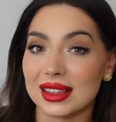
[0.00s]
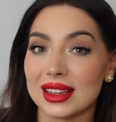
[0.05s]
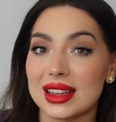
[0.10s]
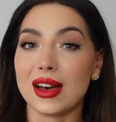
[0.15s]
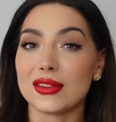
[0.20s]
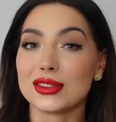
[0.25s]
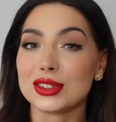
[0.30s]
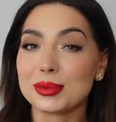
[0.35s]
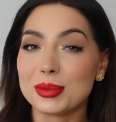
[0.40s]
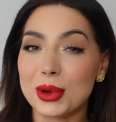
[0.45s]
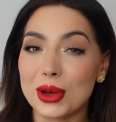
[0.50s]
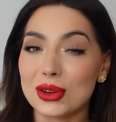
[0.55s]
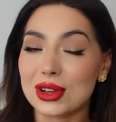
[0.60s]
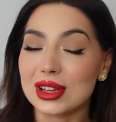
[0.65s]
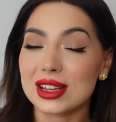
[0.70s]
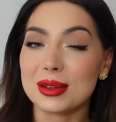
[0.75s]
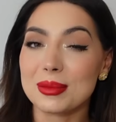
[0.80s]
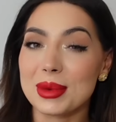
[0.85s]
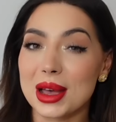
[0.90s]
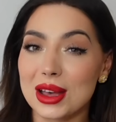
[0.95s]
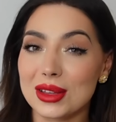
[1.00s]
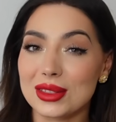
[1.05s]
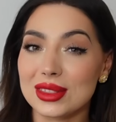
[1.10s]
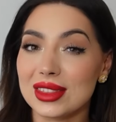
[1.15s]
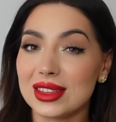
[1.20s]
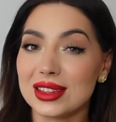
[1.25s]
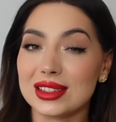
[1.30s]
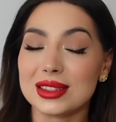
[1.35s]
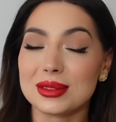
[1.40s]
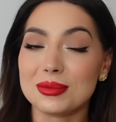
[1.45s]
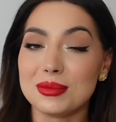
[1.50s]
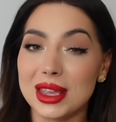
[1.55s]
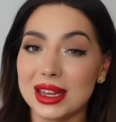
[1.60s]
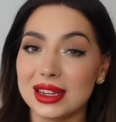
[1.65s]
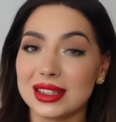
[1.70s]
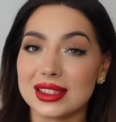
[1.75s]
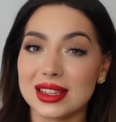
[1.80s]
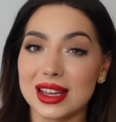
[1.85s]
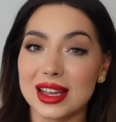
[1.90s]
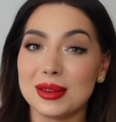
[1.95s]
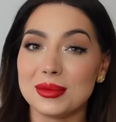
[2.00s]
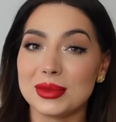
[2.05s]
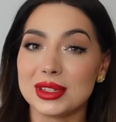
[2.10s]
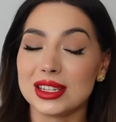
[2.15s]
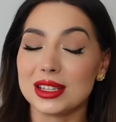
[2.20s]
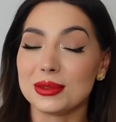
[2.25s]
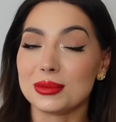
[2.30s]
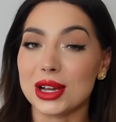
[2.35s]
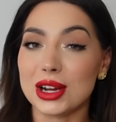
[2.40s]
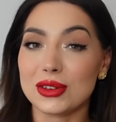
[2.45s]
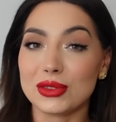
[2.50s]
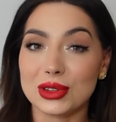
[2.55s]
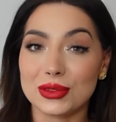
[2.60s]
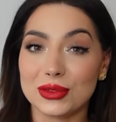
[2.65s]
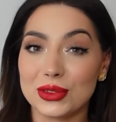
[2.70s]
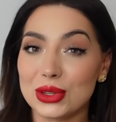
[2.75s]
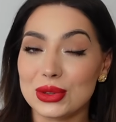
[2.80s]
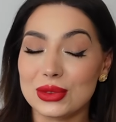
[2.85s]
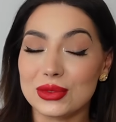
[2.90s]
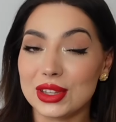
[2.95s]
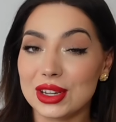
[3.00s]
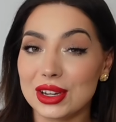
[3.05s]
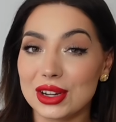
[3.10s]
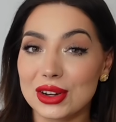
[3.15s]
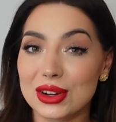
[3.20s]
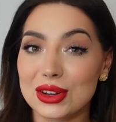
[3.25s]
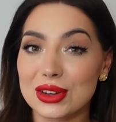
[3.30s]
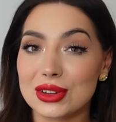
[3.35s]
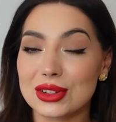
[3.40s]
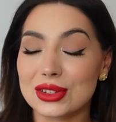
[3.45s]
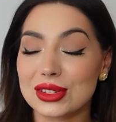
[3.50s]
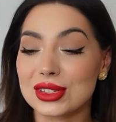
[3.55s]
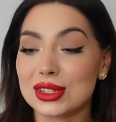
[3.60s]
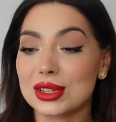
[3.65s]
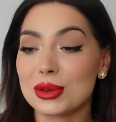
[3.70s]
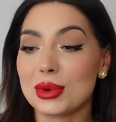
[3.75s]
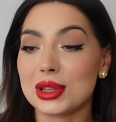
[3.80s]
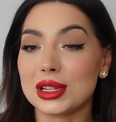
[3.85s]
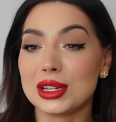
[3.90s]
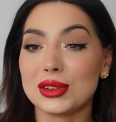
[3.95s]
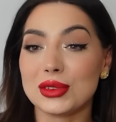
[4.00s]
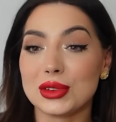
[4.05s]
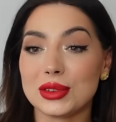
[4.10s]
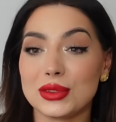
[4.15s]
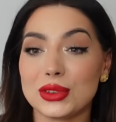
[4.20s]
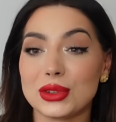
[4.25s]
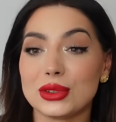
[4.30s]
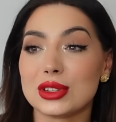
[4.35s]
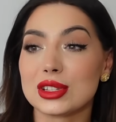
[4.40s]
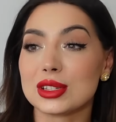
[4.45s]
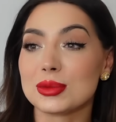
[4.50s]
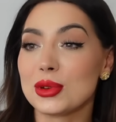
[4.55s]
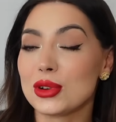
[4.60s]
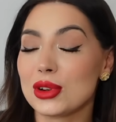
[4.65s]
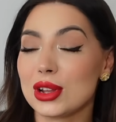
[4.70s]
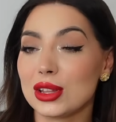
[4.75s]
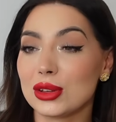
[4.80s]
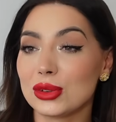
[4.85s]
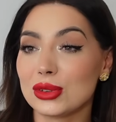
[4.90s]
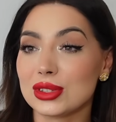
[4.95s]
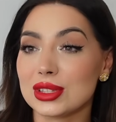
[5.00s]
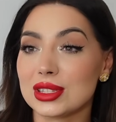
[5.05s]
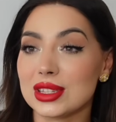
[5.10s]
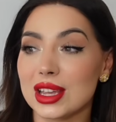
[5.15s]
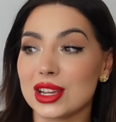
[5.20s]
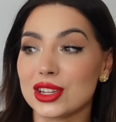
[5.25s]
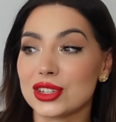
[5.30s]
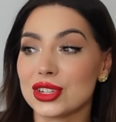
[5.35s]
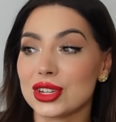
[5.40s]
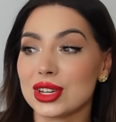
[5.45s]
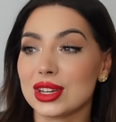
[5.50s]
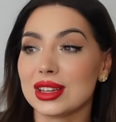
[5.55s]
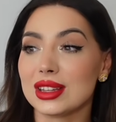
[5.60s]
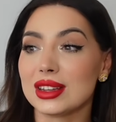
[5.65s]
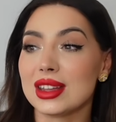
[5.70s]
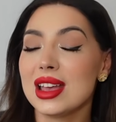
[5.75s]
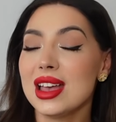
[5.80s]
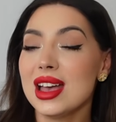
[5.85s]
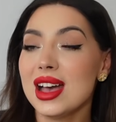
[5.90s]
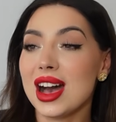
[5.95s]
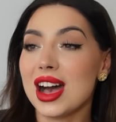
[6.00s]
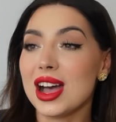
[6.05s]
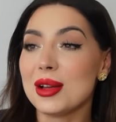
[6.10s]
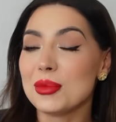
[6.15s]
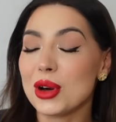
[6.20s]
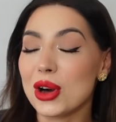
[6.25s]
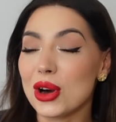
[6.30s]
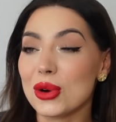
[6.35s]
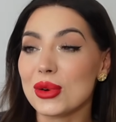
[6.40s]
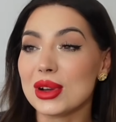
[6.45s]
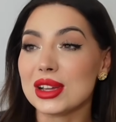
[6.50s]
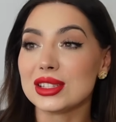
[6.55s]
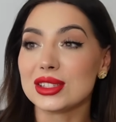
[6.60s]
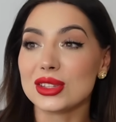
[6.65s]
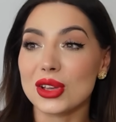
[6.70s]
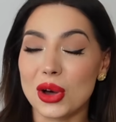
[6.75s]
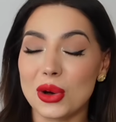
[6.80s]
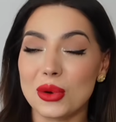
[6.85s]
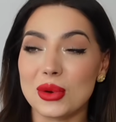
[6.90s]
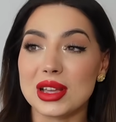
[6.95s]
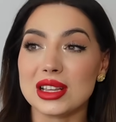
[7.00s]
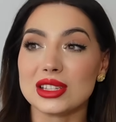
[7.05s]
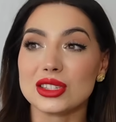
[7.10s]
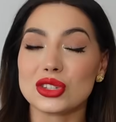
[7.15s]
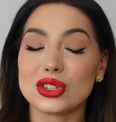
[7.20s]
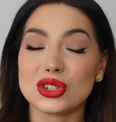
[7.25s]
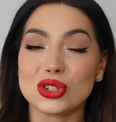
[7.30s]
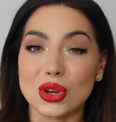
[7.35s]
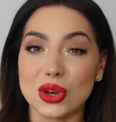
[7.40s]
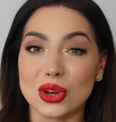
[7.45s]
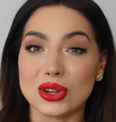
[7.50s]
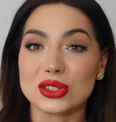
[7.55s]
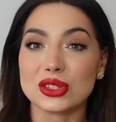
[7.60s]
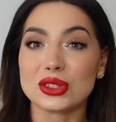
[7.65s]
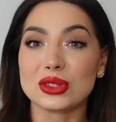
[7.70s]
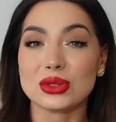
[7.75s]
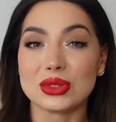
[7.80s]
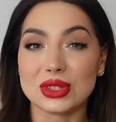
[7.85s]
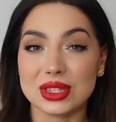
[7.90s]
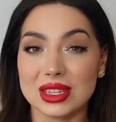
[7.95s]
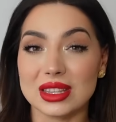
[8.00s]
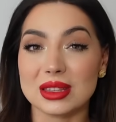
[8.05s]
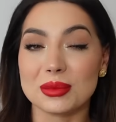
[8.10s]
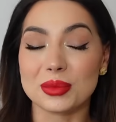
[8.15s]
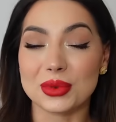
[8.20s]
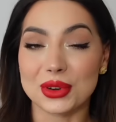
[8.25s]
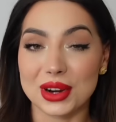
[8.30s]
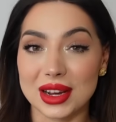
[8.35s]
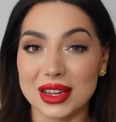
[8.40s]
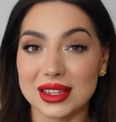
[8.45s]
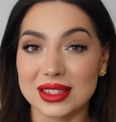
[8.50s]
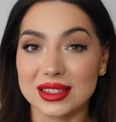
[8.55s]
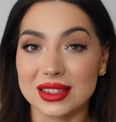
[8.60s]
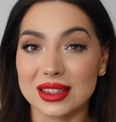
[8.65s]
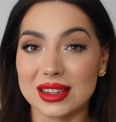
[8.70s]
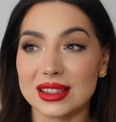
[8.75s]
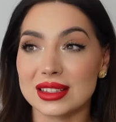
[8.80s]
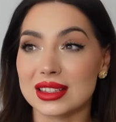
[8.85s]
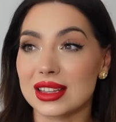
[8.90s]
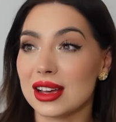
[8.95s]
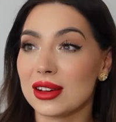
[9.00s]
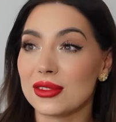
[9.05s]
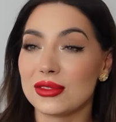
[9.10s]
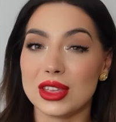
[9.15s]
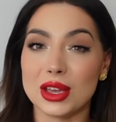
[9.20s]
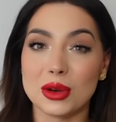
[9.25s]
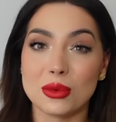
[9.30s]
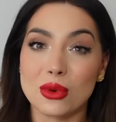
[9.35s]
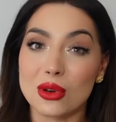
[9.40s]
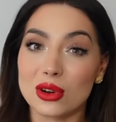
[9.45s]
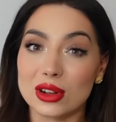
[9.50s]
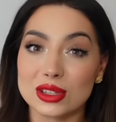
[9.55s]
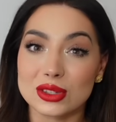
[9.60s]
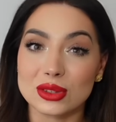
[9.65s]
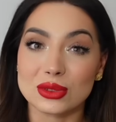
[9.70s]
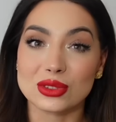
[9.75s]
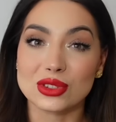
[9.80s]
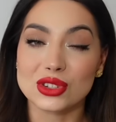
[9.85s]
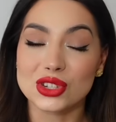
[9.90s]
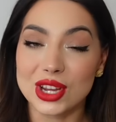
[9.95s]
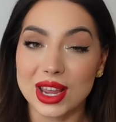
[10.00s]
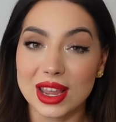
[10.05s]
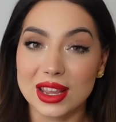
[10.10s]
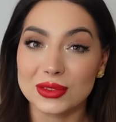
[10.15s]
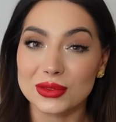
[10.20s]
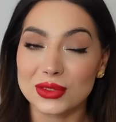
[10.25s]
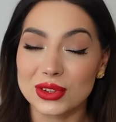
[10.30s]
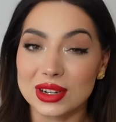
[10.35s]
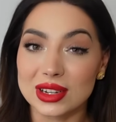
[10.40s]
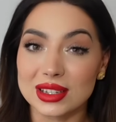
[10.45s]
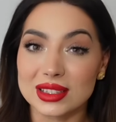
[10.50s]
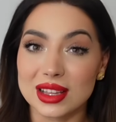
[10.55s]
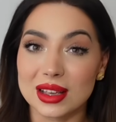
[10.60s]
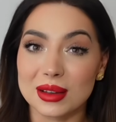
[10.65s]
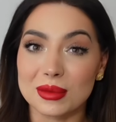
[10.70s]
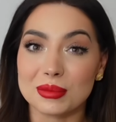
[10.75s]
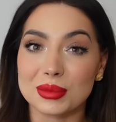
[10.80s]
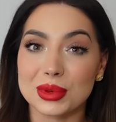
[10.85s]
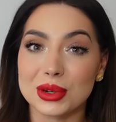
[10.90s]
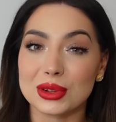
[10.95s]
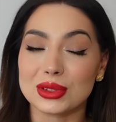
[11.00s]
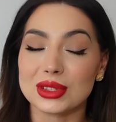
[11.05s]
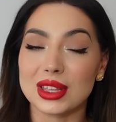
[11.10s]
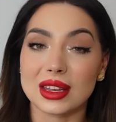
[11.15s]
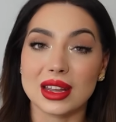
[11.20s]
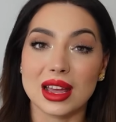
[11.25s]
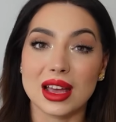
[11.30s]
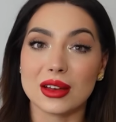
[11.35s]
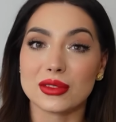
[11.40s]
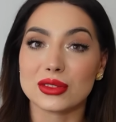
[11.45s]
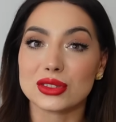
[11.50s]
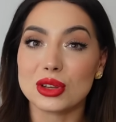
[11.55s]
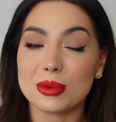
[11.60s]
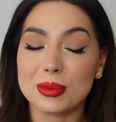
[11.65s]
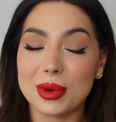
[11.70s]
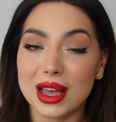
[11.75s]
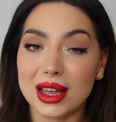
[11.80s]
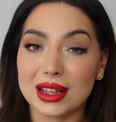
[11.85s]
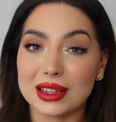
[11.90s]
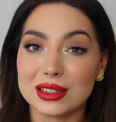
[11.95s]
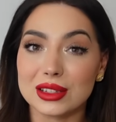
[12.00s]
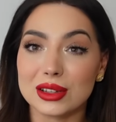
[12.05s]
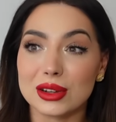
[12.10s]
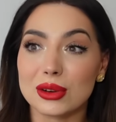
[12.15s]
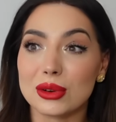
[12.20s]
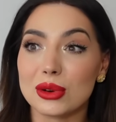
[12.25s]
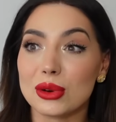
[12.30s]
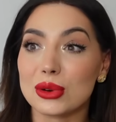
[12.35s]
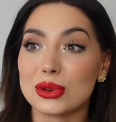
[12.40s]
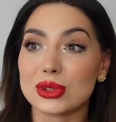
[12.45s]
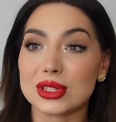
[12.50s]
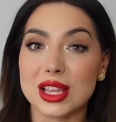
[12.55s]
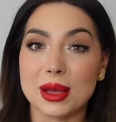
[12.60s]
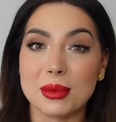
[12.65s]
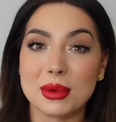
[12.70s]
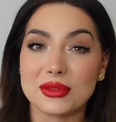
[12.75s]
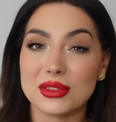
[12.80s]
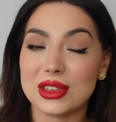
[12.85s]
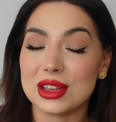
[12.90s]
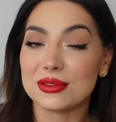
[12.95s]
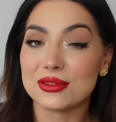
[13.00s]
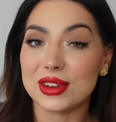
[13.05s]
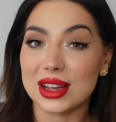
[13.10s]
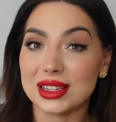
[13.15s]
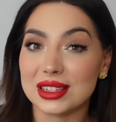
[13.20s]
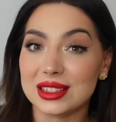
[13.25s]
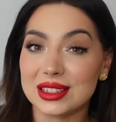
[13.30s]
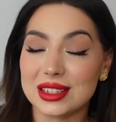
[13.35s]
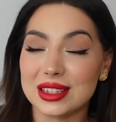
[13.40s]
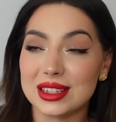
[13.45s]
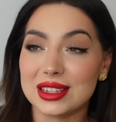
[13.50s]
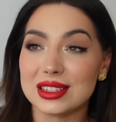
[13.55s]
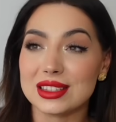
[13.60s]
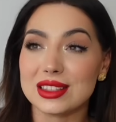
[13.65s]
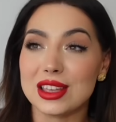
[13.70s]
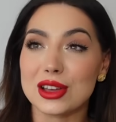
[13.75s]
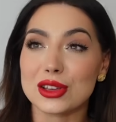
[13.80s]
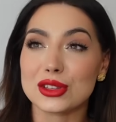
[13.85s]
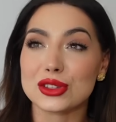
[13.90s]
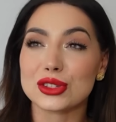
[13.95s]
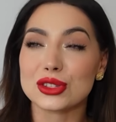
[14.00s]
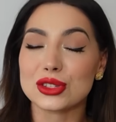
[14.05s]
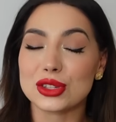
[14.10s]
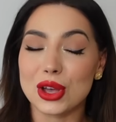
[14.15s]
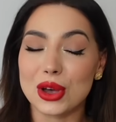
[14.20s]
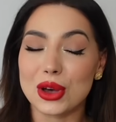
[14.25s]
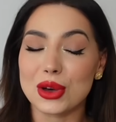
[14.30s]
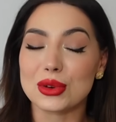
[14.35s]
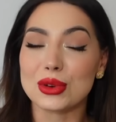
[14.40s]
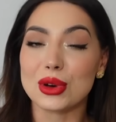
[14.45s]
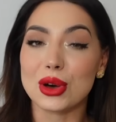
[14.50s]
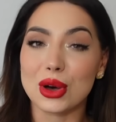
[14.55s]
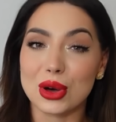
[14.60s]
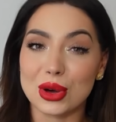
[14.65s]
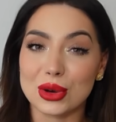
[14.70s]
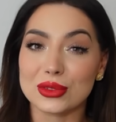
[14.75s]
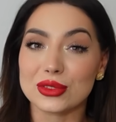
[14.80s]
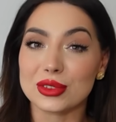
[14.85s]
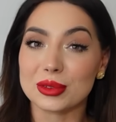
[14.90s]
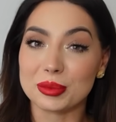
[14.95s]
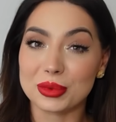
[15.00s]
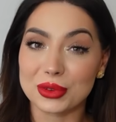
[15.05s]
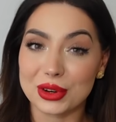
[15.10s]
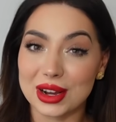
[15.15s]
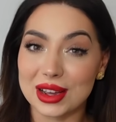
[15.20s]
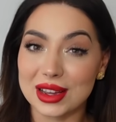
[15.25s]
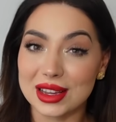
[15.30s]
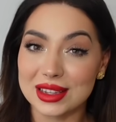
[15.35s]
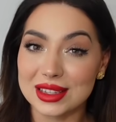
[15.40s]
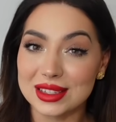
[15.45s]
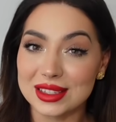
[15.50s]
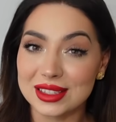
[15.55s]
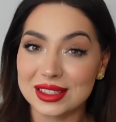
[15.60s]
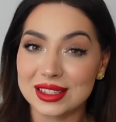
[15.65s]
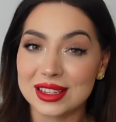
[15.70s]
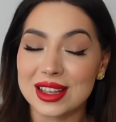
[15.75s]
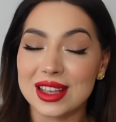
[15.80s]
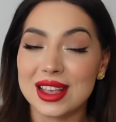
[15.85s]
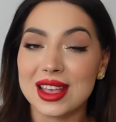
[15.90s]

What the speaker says: I've spoken about this many times in my review videos. When I review the small leather goods section, I'm always shocked to see the prices of their wallets on chain, for example, that have top handle, or some of their vanities. They are so overpriced.